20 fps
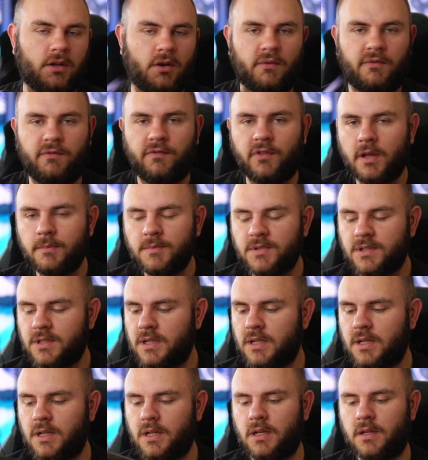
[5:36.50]

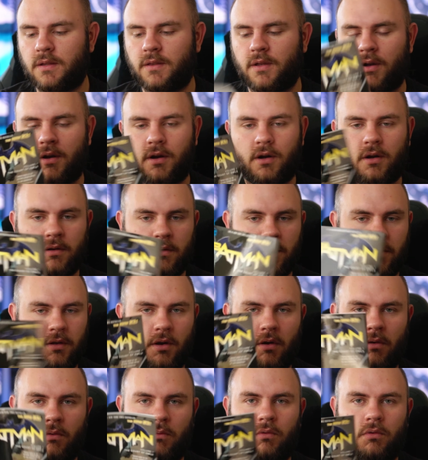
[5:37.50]
flimsy, they're,
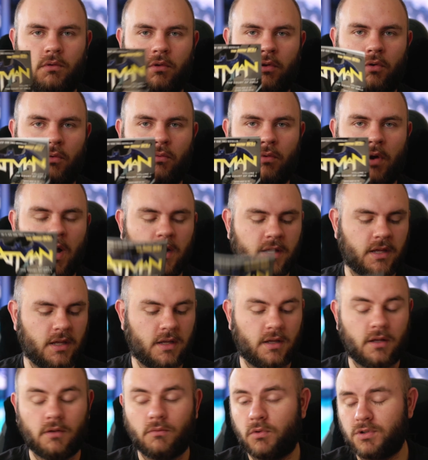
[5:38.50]
a little
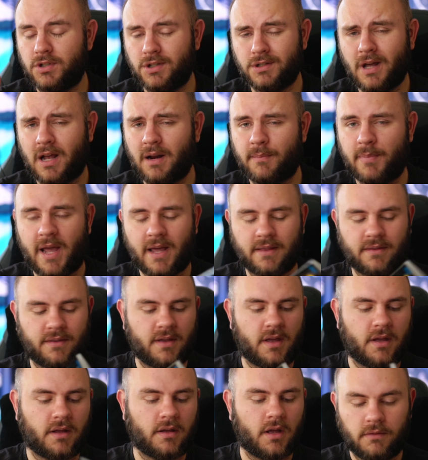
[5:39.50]
rocky, which is not a bad
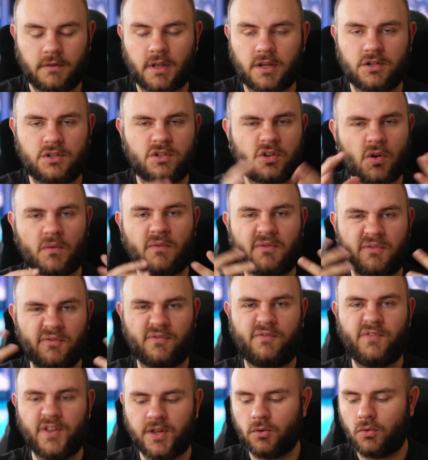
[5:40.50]
thing. They just don't
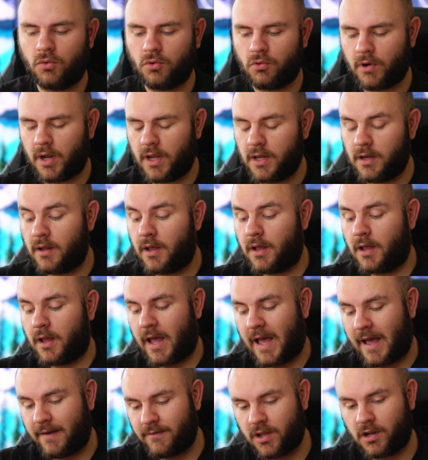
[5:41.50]
feel great.
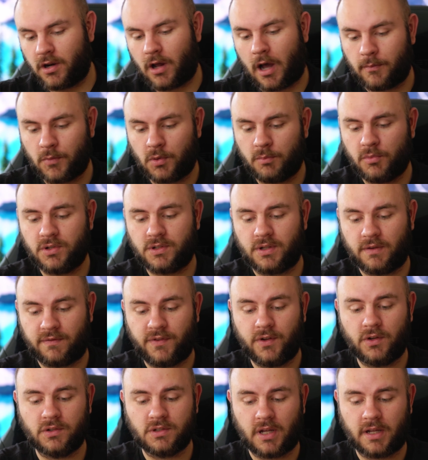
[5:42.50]
Having an omnibus, it
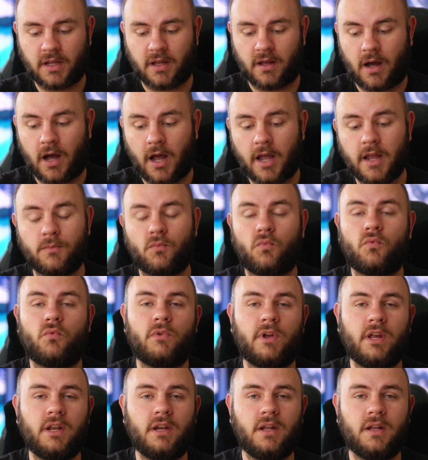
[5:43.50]
feels like I am
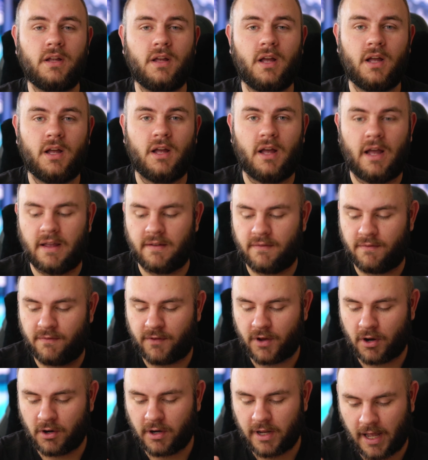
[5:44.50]
reading a
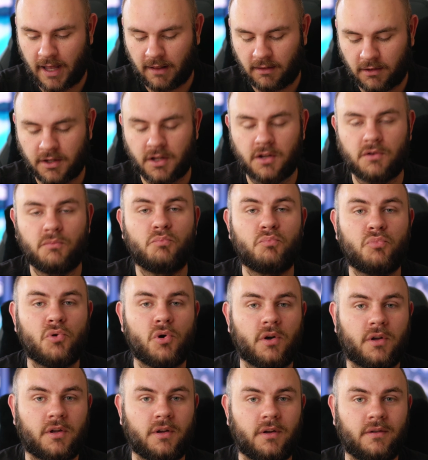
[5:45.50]
very elegant
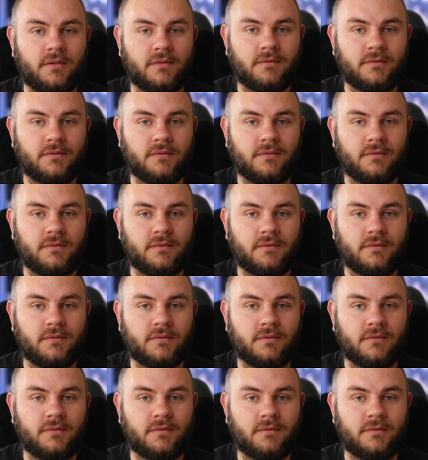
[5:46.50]
book,